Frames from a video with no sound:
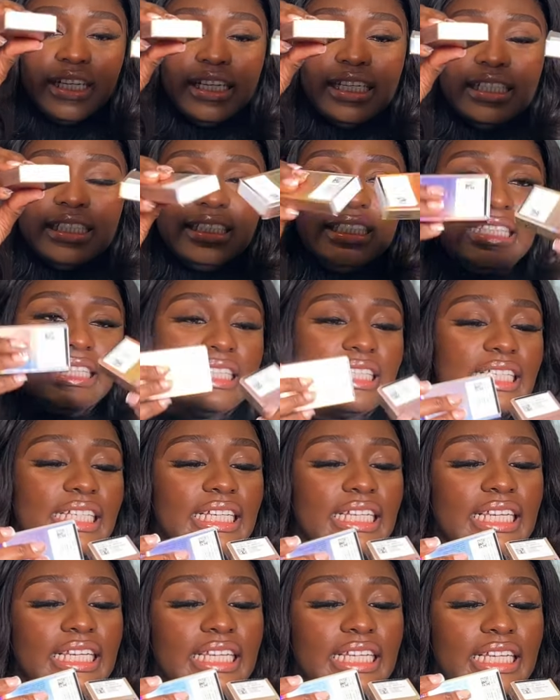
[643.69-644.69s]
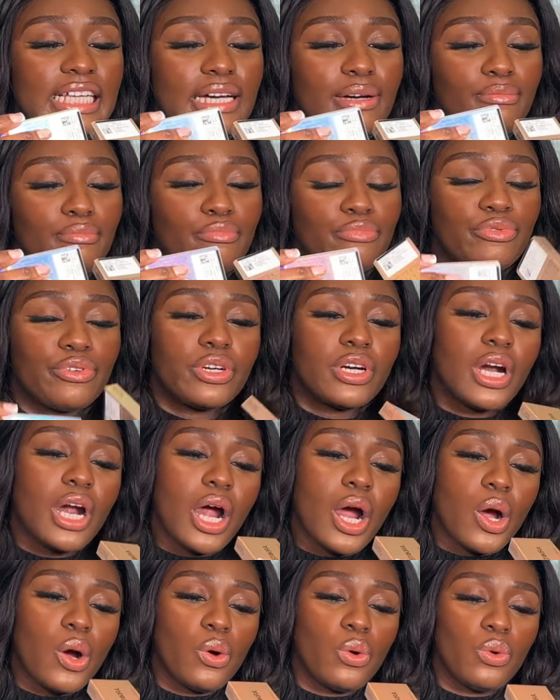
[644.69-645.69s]
nina
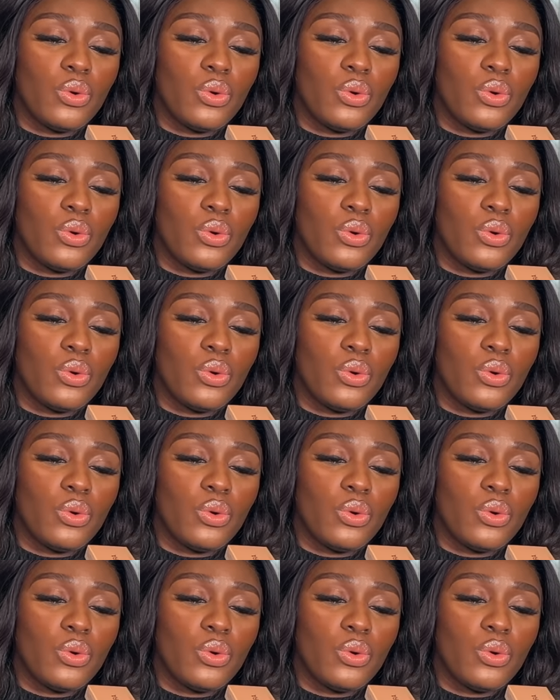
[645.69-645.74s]
brown